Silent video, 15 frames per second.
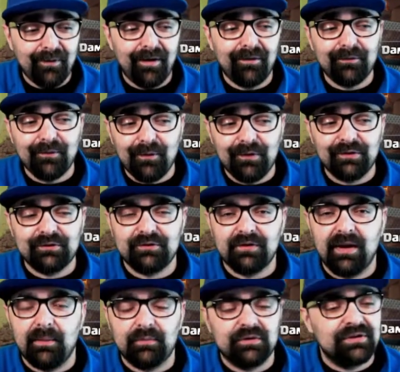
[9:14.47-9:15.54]
Our Royal
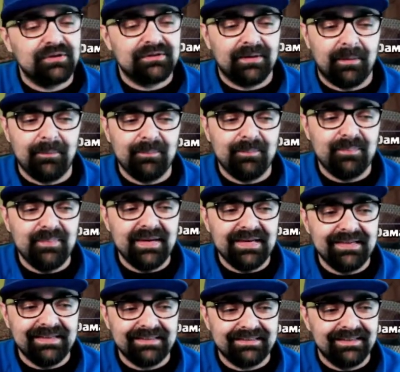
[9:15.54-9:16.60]
Champ, she's a
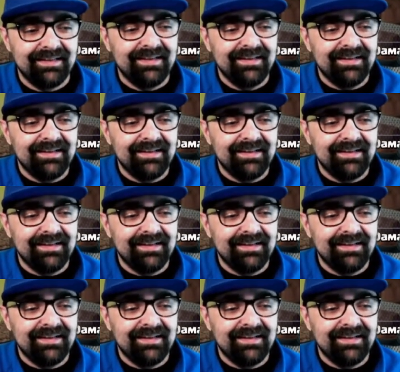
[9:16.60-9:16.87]
beast.